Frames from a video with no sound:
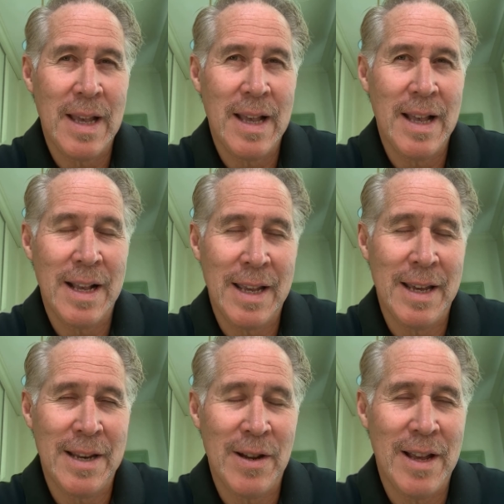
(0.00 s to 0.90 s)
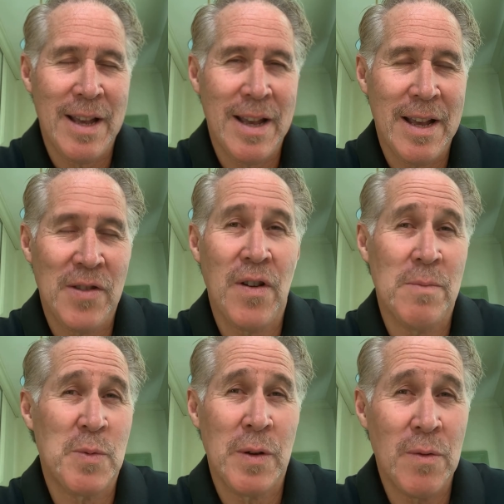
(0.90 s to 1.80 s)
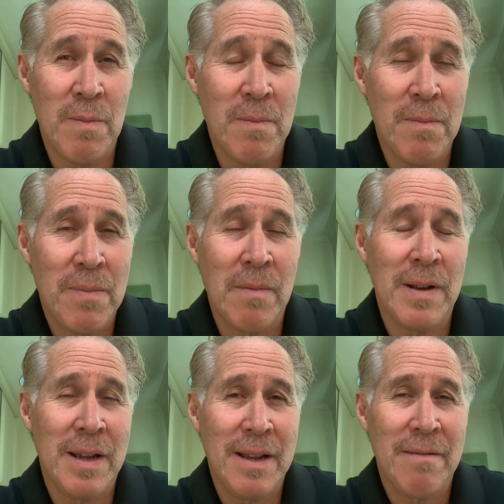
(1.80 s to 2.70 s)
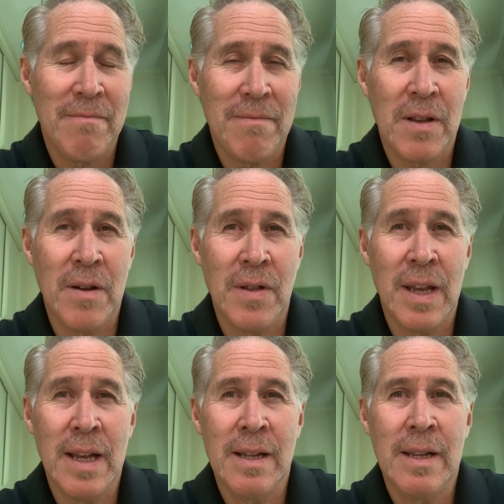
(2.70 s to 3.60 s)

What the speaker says: Again, at times we all probably go there.